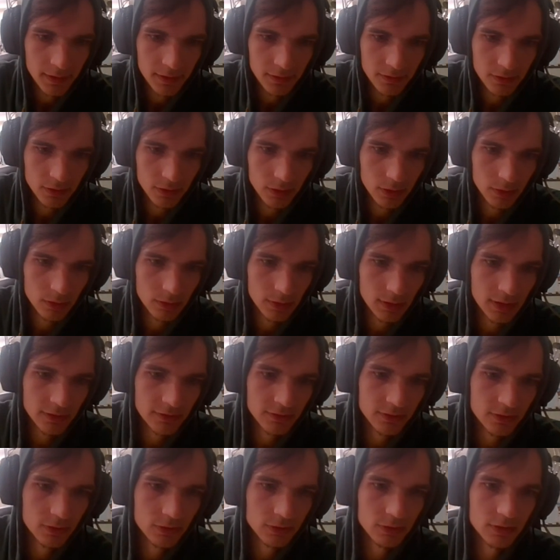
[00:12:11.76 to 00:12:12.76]
So let's
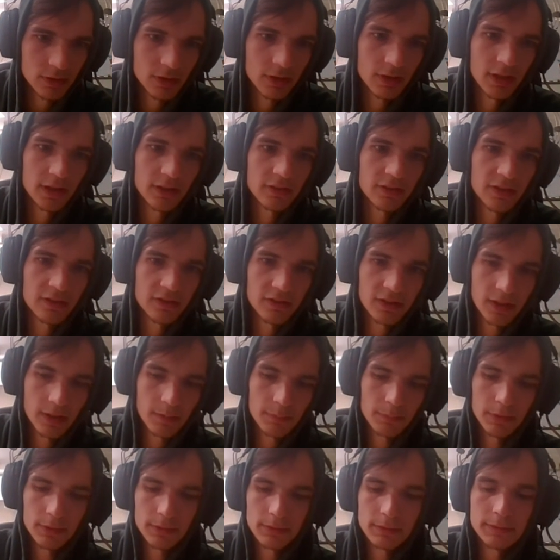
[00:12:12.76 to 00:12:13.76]
go to the next
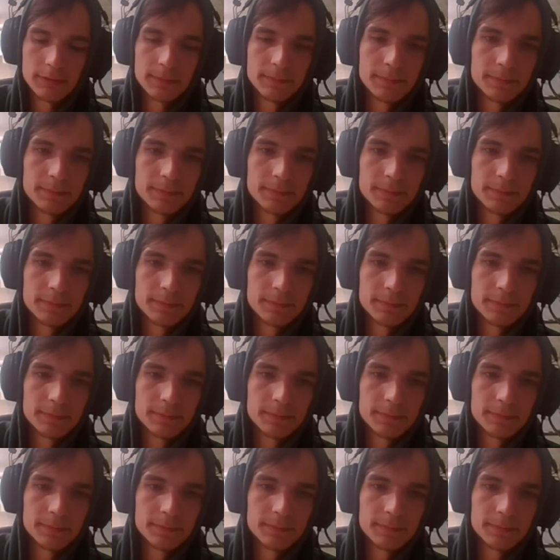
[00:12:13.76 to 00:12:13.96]
example.